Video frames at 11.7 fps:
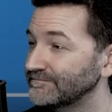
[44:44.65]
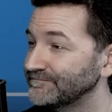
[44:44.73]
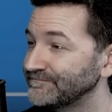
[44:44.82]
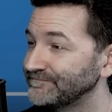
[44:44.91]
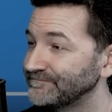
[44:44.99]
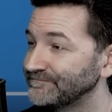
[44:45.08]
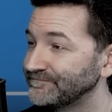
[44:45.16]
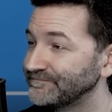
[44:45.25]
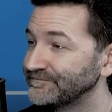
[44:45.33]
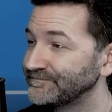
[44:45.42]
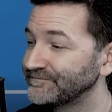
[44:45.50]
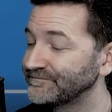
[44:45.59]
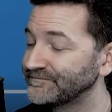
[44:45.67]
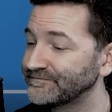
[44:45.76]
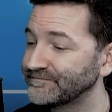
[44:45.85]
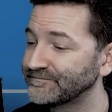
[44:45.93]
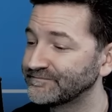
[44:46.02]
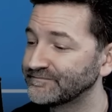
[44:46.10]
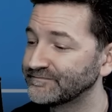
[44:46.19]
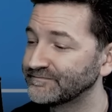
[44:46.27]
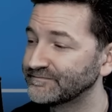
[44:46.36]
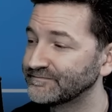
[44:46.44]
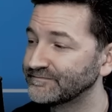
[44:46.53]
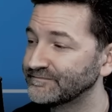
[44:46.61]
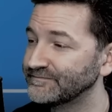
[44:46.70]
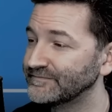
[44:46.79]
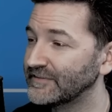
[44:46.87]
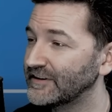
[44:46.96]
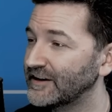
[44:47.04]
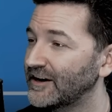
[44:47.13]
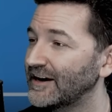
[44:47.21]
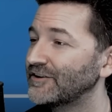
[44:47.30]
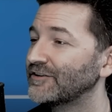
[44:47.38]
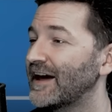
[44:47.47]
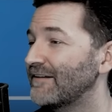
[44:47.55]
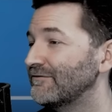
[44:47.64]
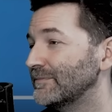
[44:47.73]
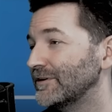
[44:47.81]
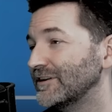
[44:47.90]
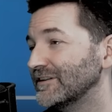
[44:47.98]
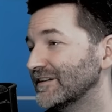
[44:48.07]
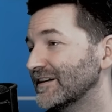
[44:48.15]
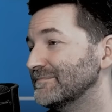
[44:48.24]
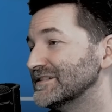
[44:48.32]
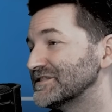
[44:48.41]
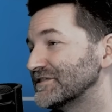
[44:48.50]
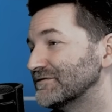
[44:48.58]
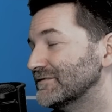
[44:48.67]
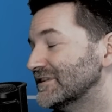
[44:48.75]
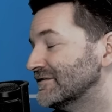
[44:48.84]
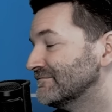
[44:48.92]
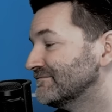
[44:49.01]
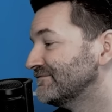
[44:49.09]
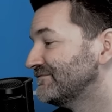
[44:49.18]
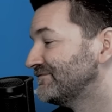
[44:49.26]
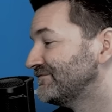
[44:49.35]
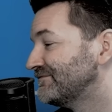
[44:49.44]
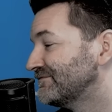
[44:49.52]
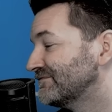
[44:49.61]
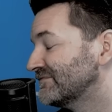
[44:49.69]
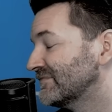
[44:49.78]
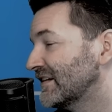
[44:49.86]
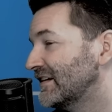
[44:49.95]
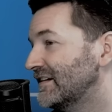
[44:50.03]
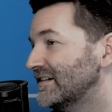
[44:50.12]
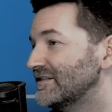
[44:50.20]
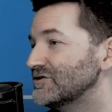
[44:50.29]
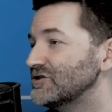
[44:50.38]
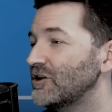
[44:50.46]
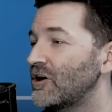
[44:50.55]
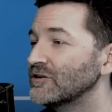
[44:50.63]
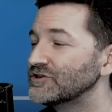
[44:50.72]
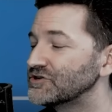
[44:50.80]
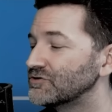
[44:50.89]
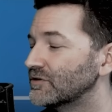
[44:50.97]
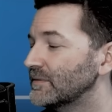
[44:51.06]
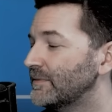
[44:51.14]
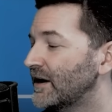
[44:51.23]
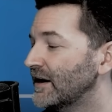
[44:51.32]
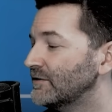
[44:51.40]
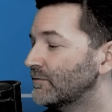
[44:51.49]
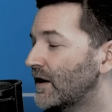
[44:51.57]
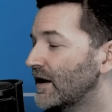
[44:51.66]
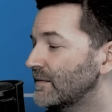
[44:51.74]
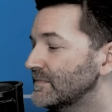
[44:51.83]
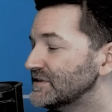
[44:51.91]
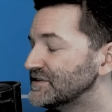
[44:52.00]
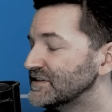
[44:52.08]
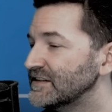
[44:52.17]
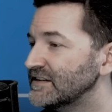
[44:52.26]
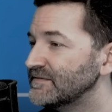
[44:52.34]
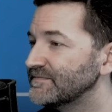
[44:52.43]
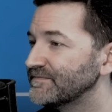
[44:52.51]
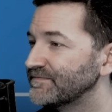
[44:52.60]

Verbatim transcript: Yeah, you got all the wings. We know. Uh. No, I don't have them all. I'm missing one. There's a long story behind why I'm missing it.